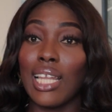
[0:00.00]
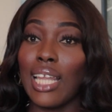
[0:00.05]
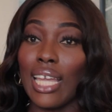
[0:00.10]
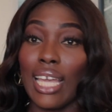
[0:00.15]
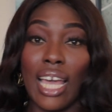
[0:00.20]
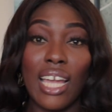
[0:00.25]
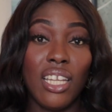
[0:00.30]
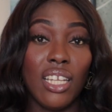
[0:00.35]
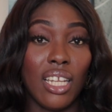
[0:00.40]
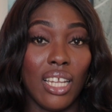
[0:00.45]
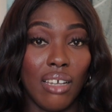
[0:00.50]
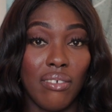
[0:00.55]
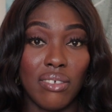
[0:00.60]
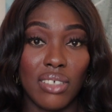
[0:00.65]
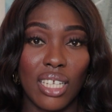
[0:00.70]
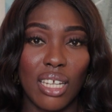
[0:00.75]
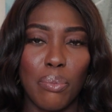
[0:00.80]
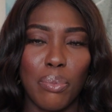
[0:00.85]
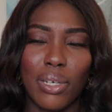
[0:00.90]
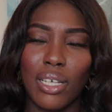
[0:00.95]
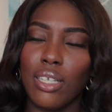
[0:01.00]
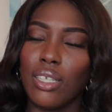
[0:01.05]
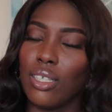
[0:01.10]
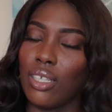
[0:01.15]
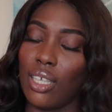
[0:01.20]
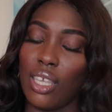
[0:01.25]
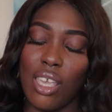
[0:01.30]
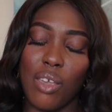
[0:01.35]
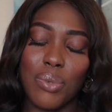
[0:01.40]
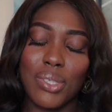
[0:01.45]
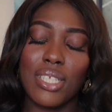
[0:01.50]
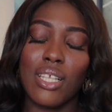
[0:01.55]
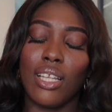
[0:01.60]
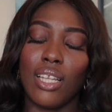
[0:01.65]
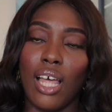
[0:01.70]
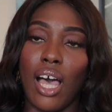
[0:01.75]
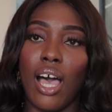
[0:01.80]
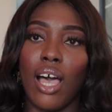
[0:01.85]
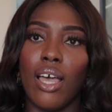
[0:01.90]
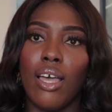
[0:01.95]
Like, I loved it, but it was a
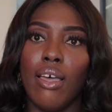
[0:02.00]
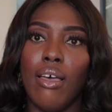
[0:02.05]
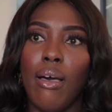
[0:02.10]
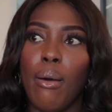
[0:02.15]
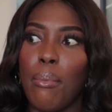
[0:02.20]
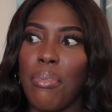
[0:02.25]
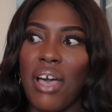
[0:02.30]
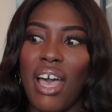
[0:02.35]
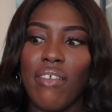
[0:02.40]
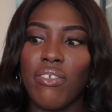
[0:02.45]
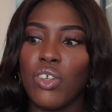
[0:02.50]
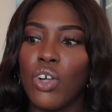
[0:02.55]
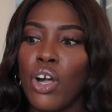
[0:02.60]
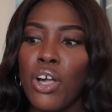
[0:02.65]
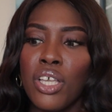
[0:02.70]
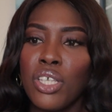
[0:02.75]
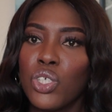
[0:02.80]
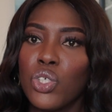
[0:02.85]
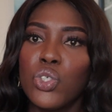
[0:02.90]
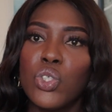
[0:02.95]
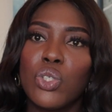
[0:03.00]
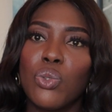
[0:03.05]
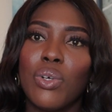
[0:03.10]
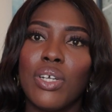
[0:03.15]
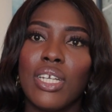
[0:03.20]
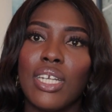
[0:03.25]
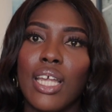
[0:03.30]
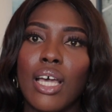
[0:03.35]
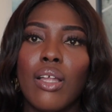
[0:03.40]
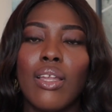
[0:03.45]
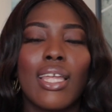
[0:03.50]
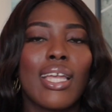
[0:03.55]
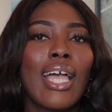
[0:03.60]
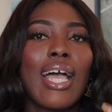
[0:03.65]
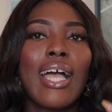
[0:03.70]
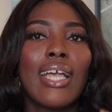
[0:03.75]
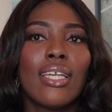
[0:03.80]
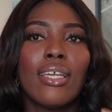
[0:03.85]
lot. But I've gotten used to it now. Like,